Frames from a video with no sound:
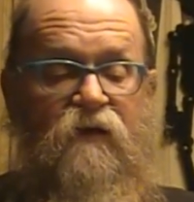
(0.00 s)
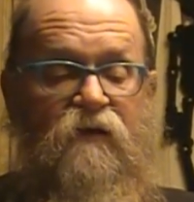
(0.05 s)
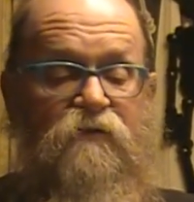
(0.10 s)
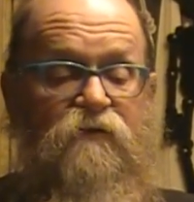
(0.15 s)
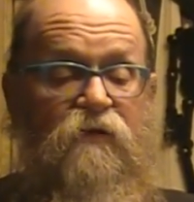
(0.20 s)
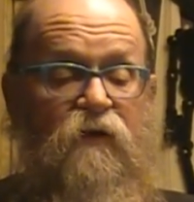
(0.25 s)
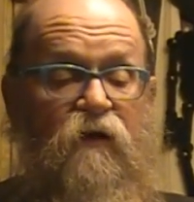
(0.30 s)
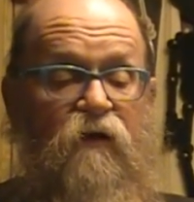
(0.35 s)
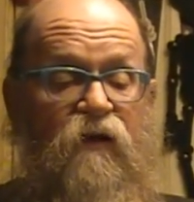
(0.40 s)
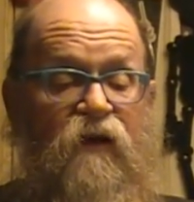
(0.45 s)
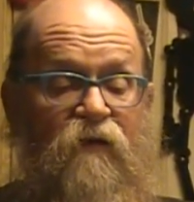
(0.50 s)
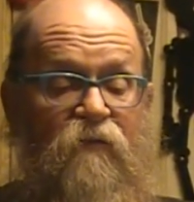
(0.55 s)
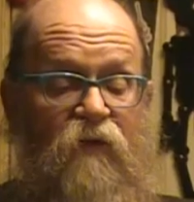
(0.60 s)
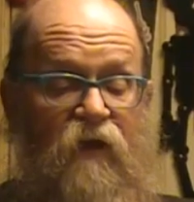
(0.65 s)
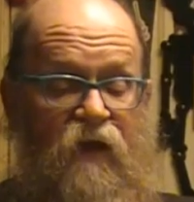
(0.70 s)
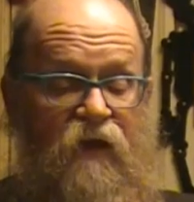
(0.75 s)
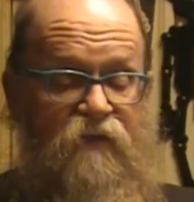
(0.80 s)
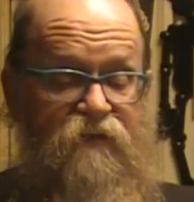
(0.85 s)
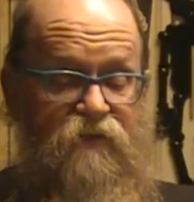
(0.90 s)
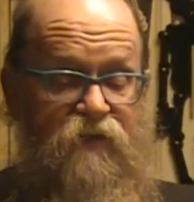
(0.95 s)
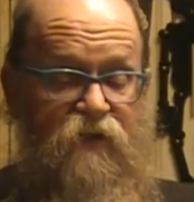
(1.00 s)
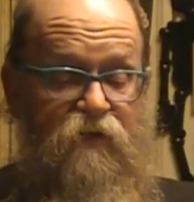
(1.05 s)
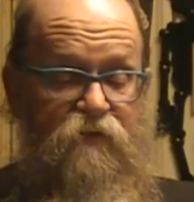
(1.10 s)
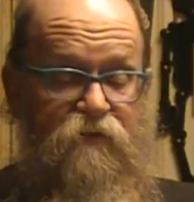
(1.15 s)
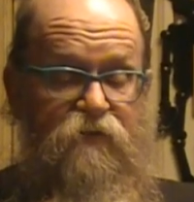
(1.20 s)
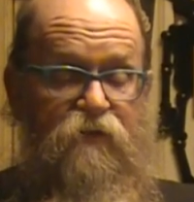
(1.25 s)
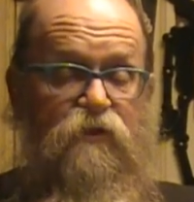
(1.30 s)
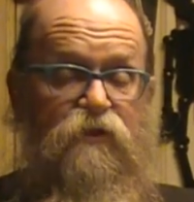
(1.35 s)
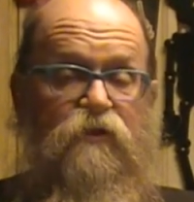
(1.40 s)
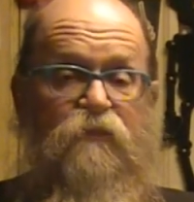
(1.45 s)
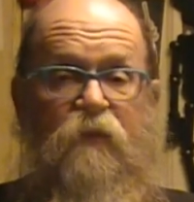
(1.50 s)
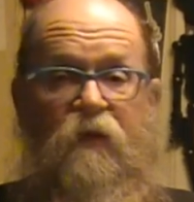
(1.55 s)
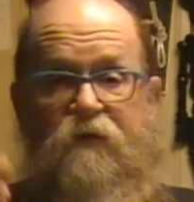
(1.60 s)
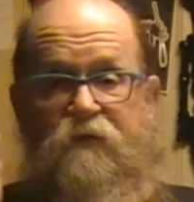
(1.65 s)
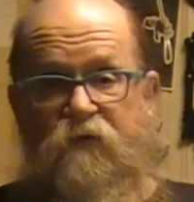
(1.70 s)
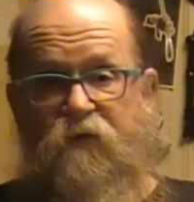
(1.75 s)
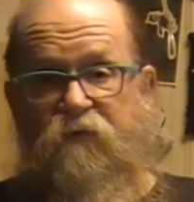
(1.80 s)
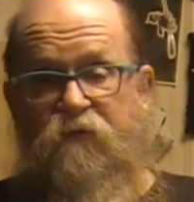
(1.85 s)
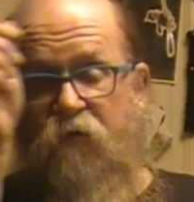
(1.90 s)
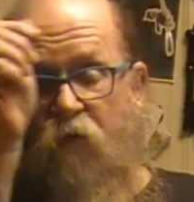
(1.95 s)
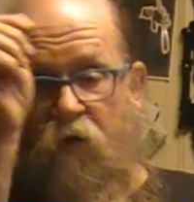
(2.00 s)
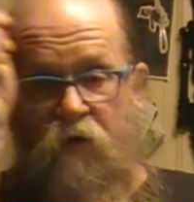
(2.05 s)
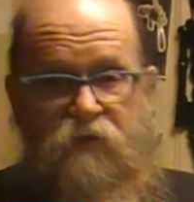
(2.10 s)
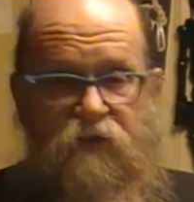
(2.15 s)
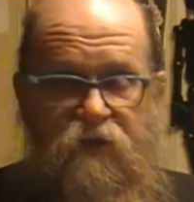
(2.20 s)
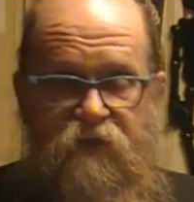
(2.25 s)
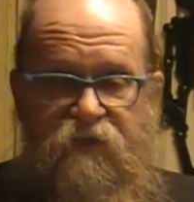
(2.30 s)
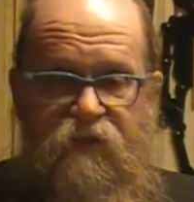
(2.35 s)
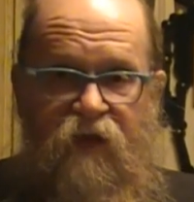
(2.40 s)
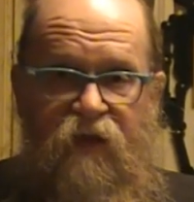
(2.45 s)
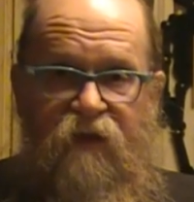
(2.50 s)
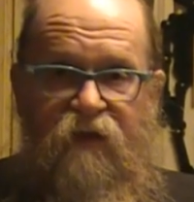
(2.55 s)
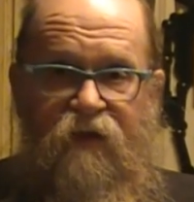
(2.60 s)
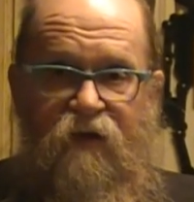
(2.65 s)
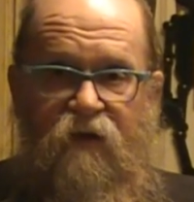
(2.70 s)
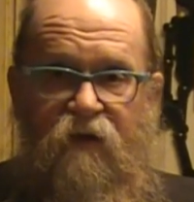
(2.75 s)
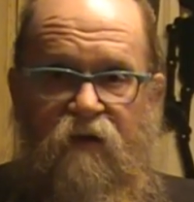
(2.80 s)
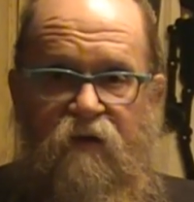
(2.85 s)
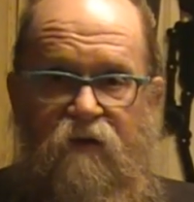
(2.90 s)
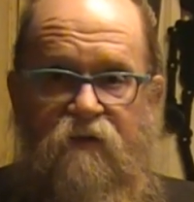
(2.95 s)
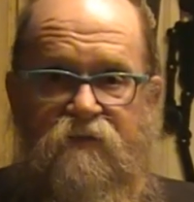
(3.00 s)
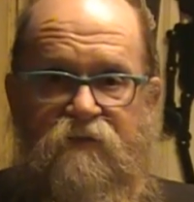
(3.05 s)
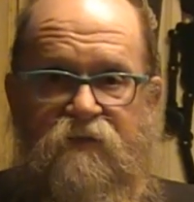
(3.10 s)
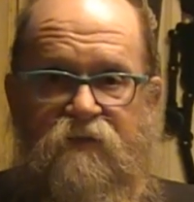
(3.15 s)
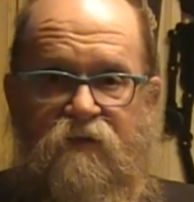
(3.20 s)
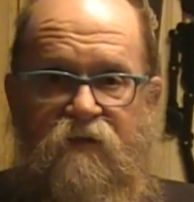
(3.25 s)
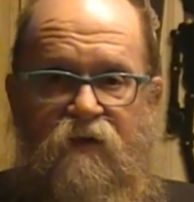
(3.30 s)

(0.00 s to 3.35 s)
So now Amy has to use her special fortune-telling cards